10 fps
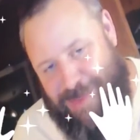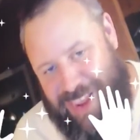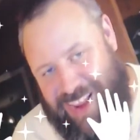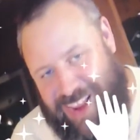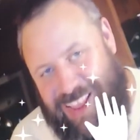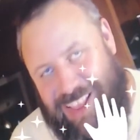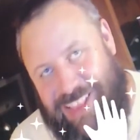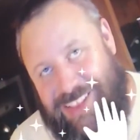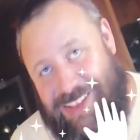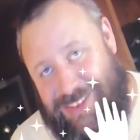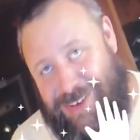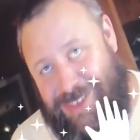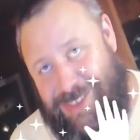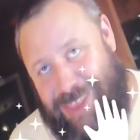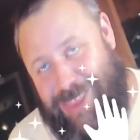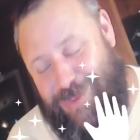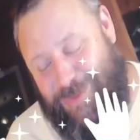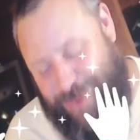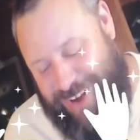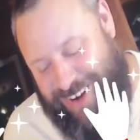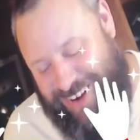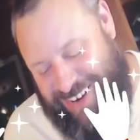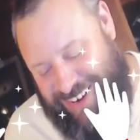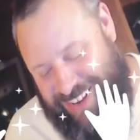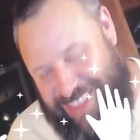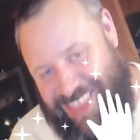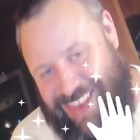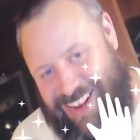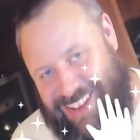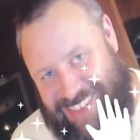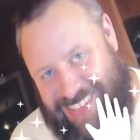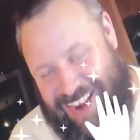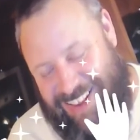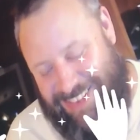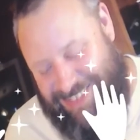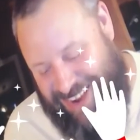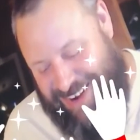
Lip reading: hey, you got a wooden spoon up in your kitchen?